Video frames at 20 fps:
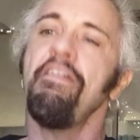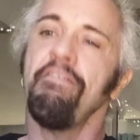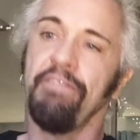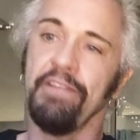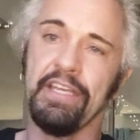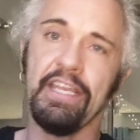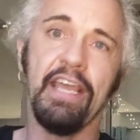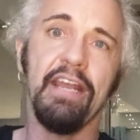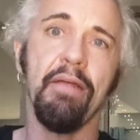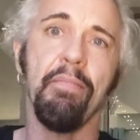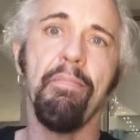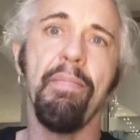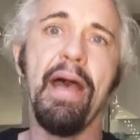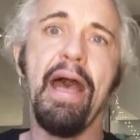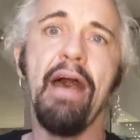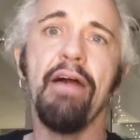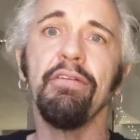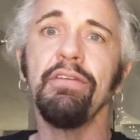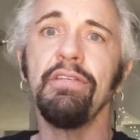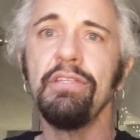Forget
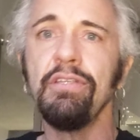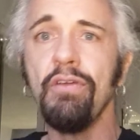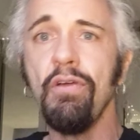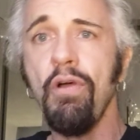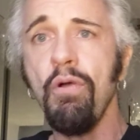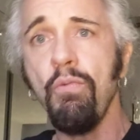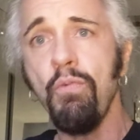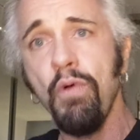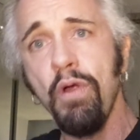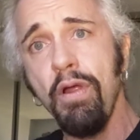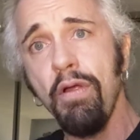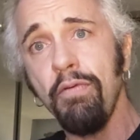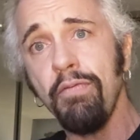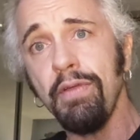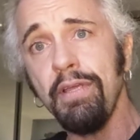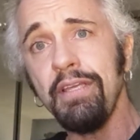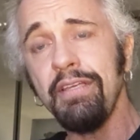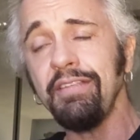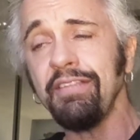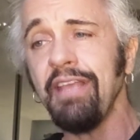about your
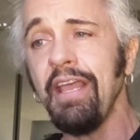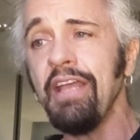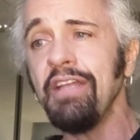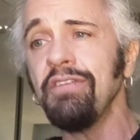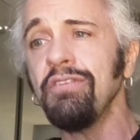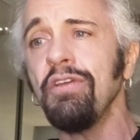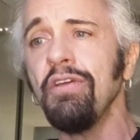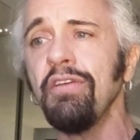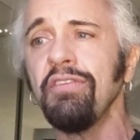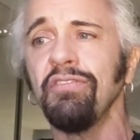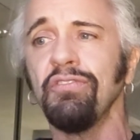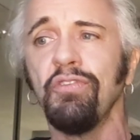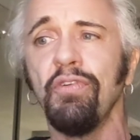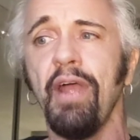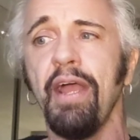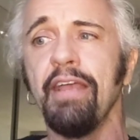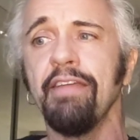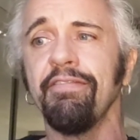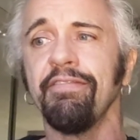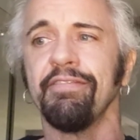worries and your
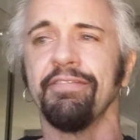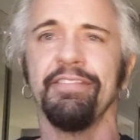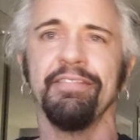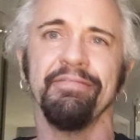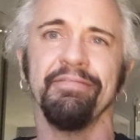strife.